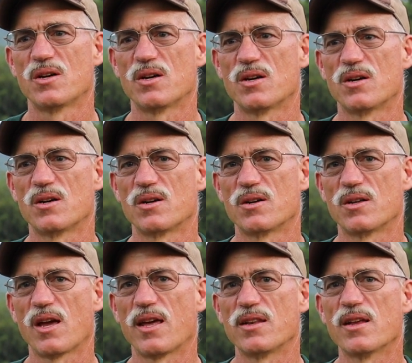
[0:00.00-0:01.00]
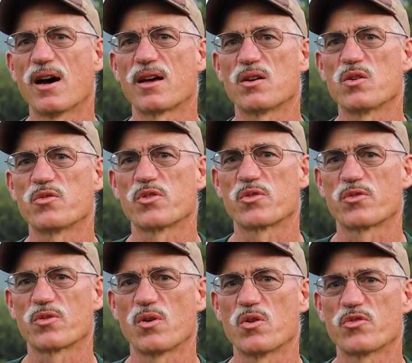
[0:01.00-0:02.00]
and not
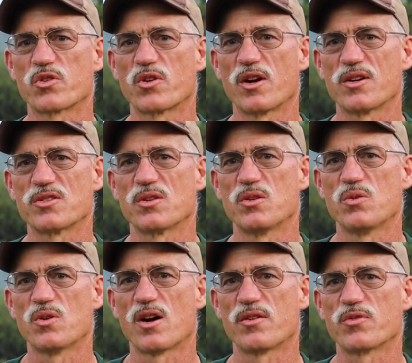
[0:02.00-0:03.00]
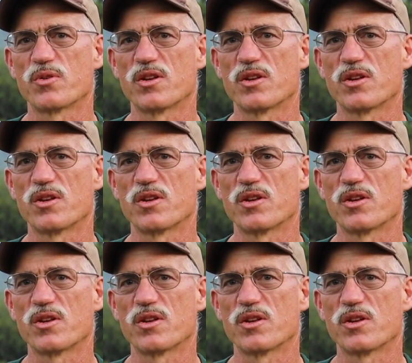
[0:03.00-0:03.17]
overgraze the new novel